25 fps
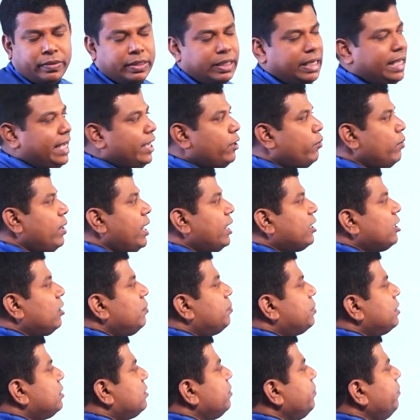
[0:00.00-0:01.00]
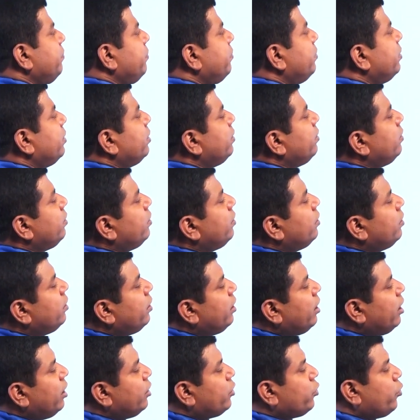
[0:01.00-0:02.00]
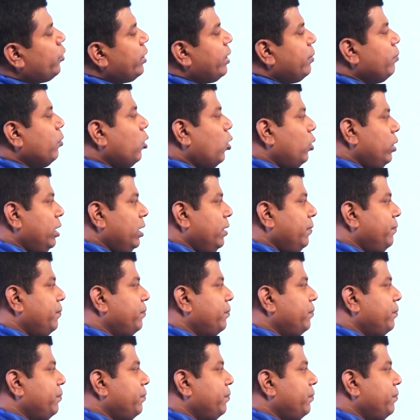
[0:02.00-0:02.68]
equilateral prism, a drawing board,